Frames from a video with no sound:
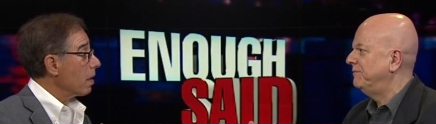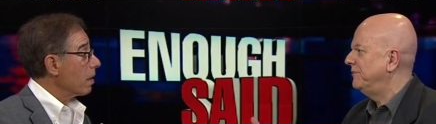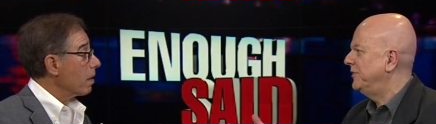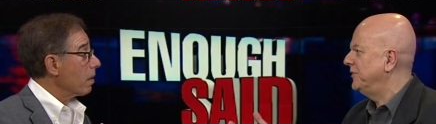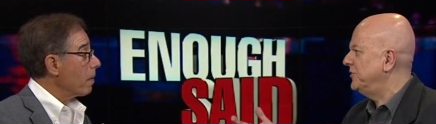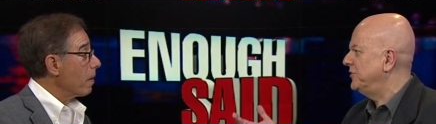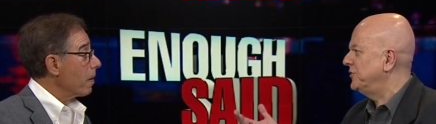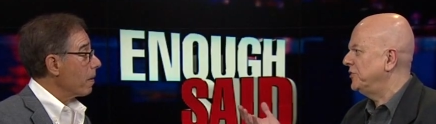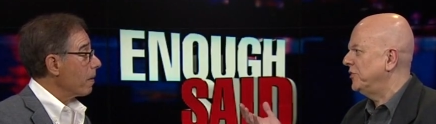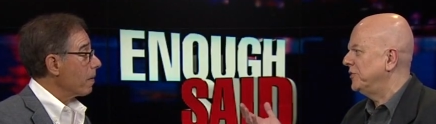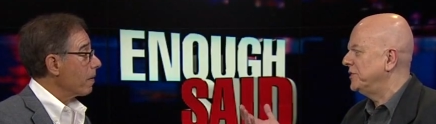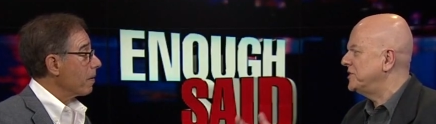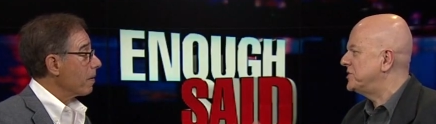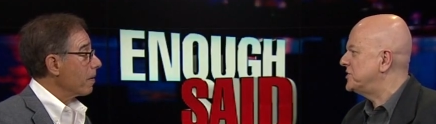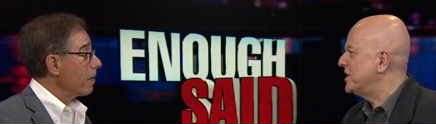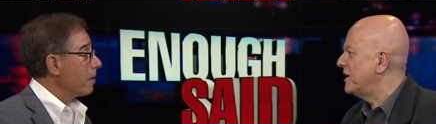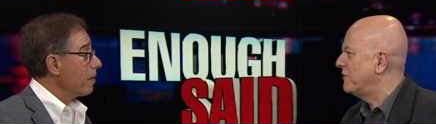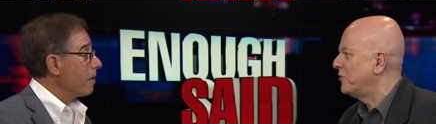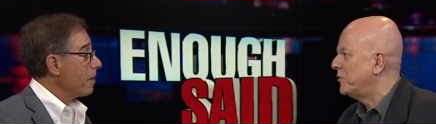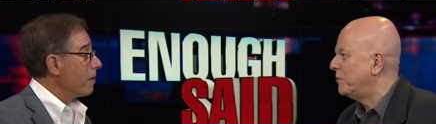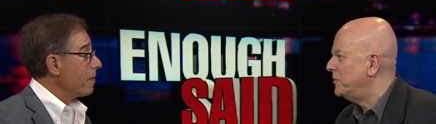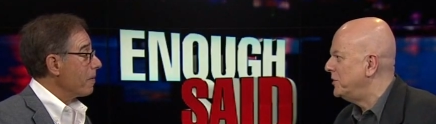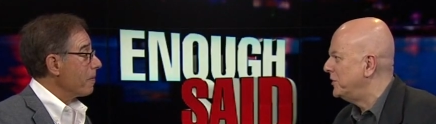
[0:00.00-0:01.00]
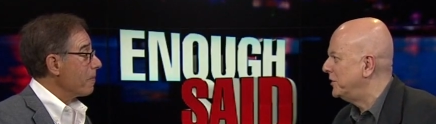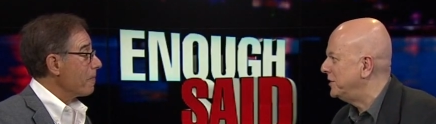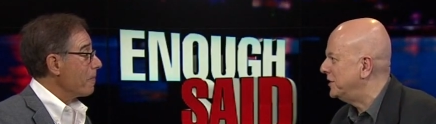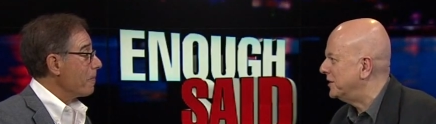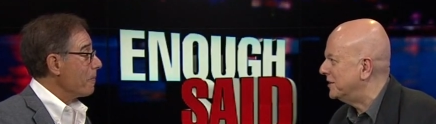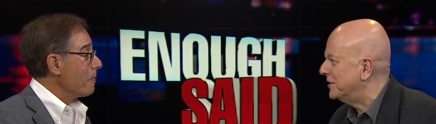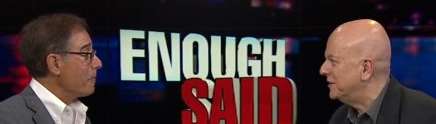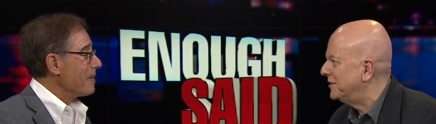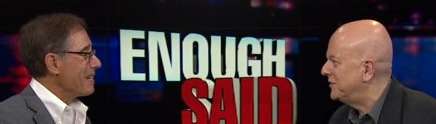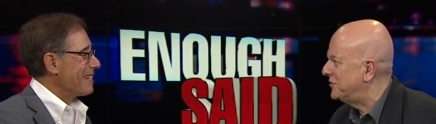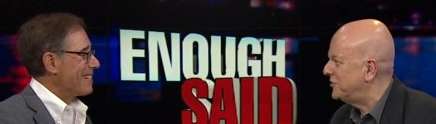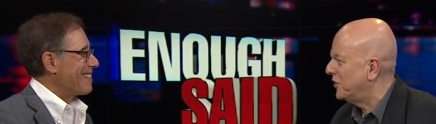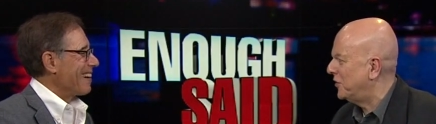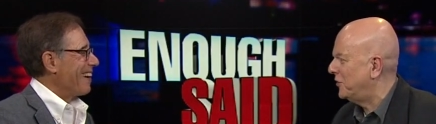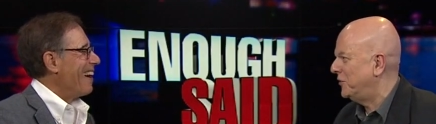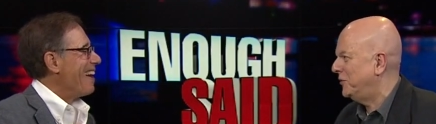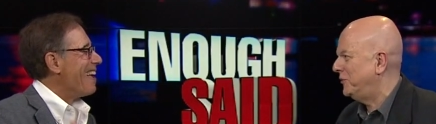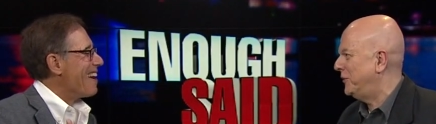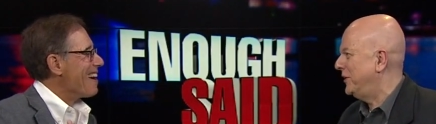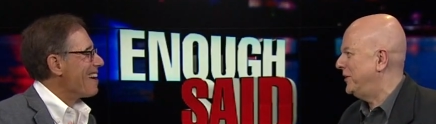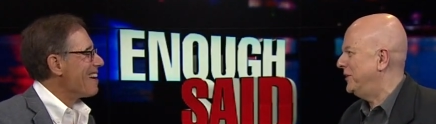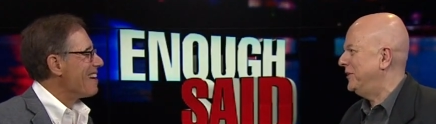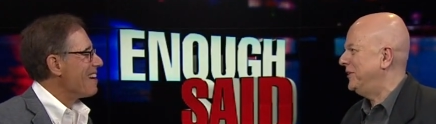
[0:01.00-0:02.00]
Speaker 1: this is only several million,
Speaker 2: so
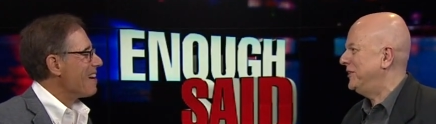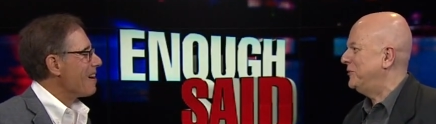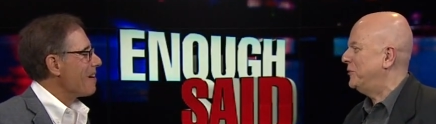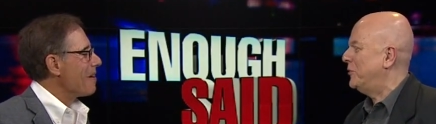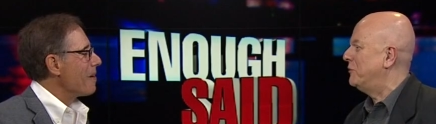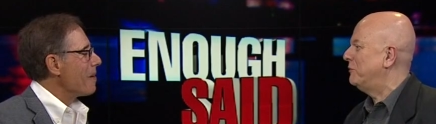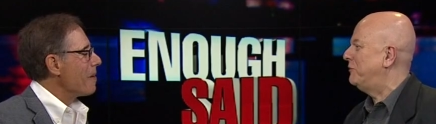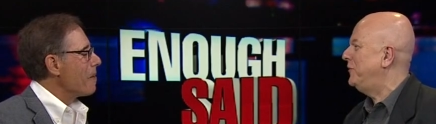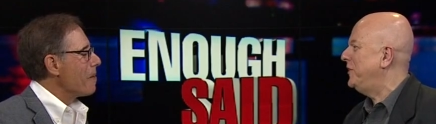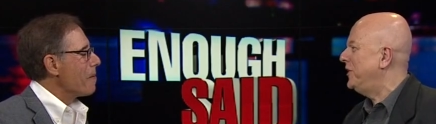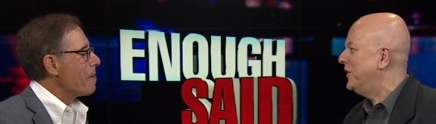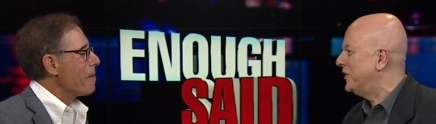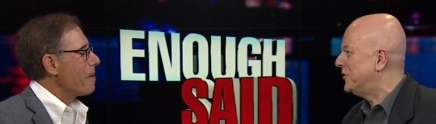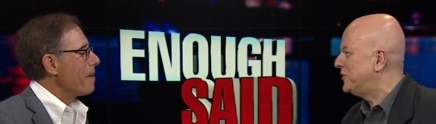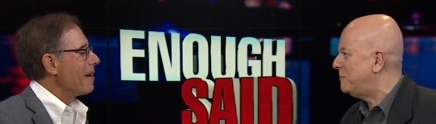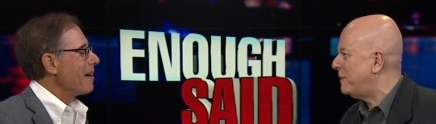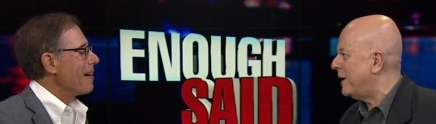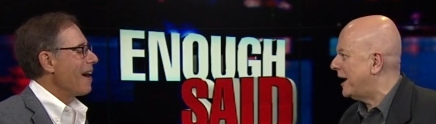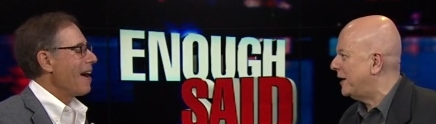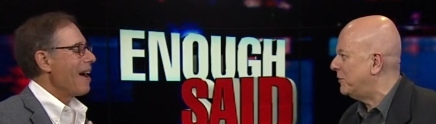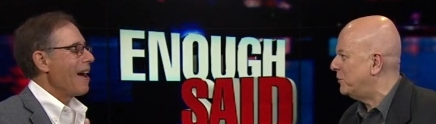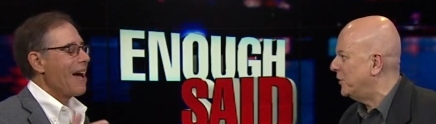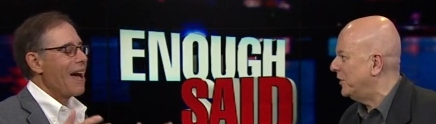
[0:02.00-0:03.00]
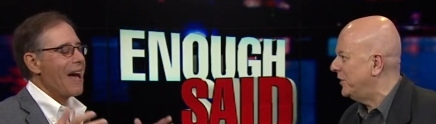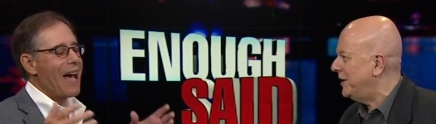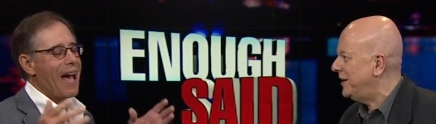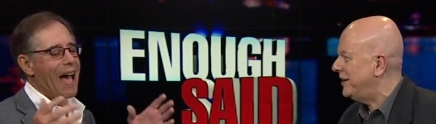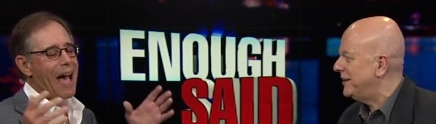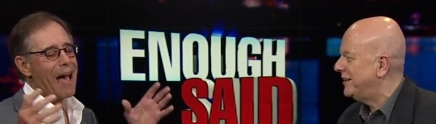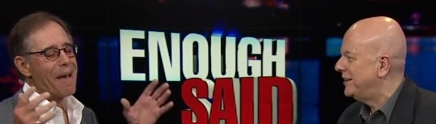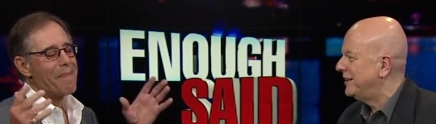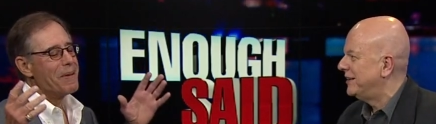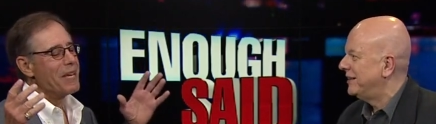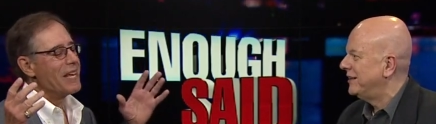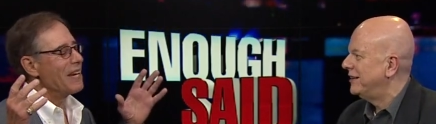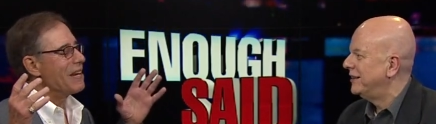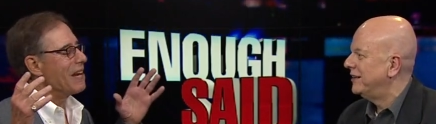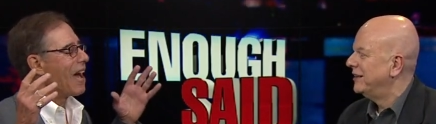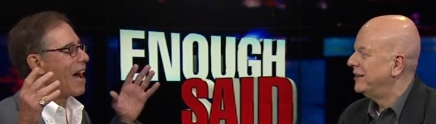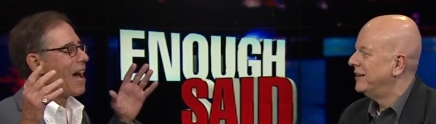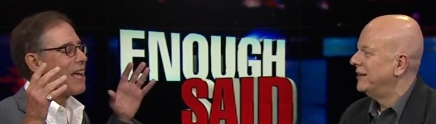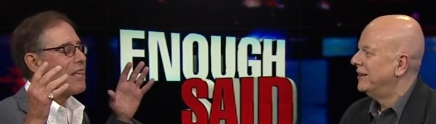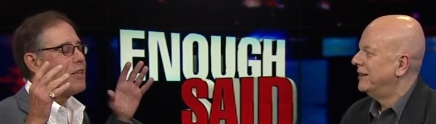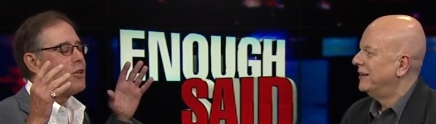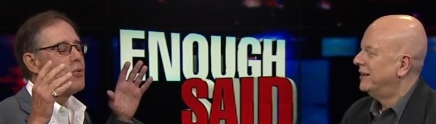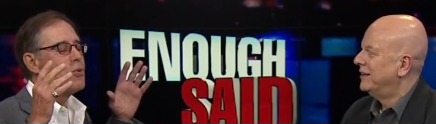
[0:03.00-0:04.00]
it won't feel as bad, will it? I, mean,
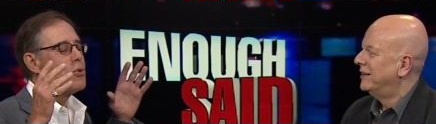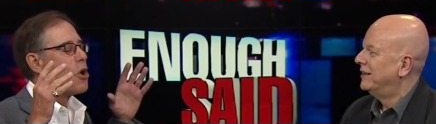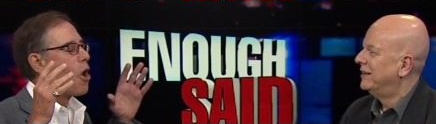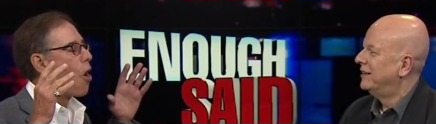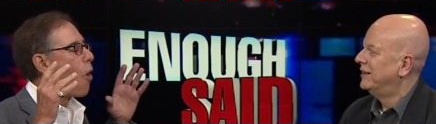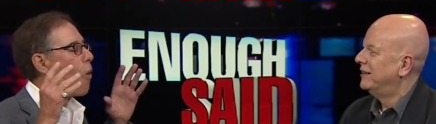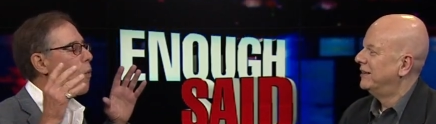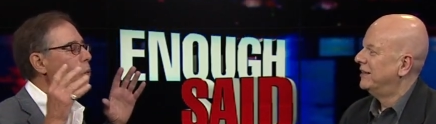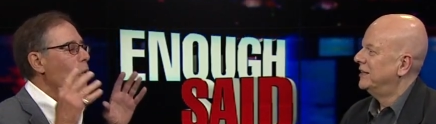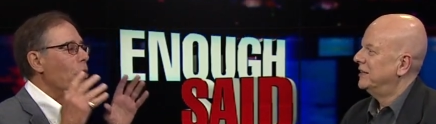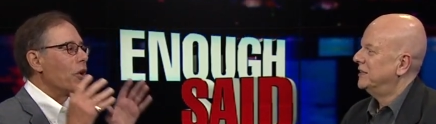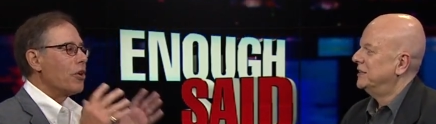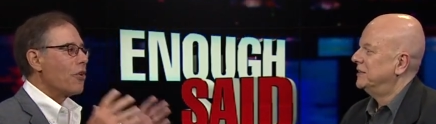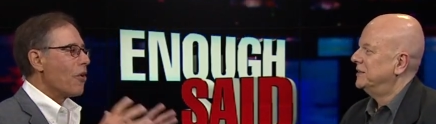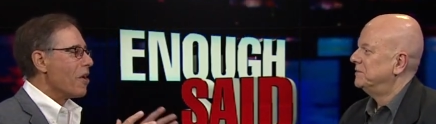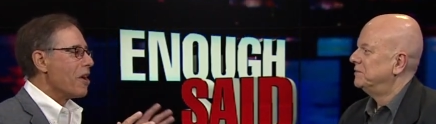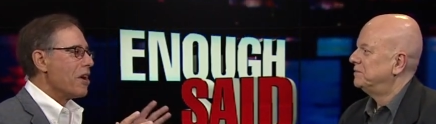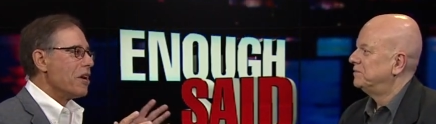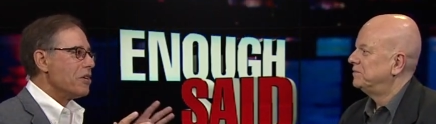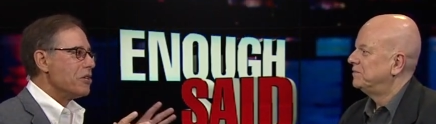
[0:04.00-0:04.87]
you know we're going to